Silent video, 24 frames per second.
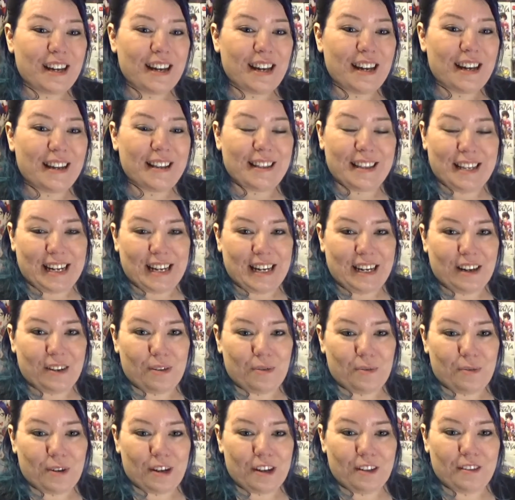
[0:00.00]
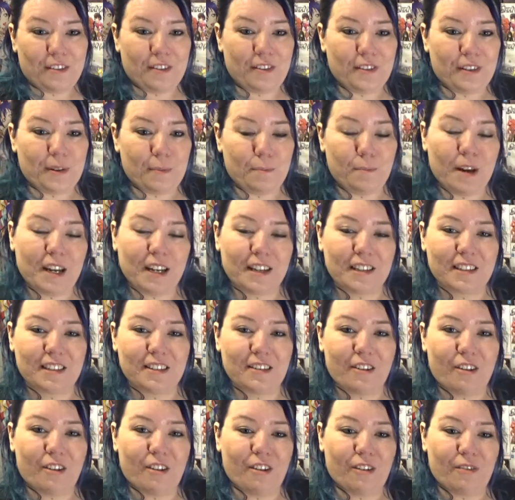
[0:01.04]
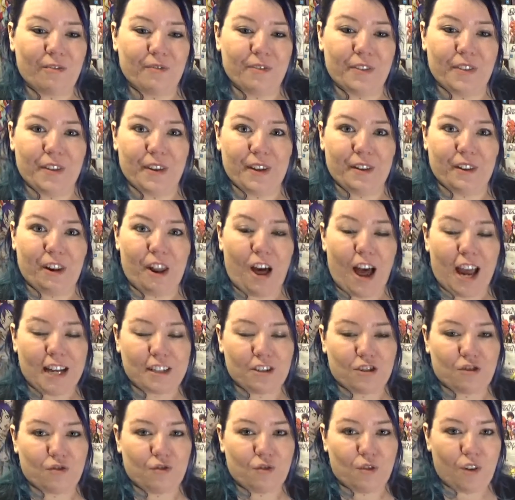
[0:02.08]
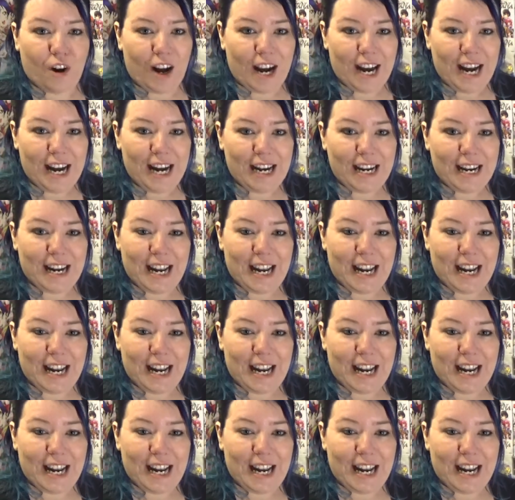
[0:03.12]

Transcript: and then with the mix of the light green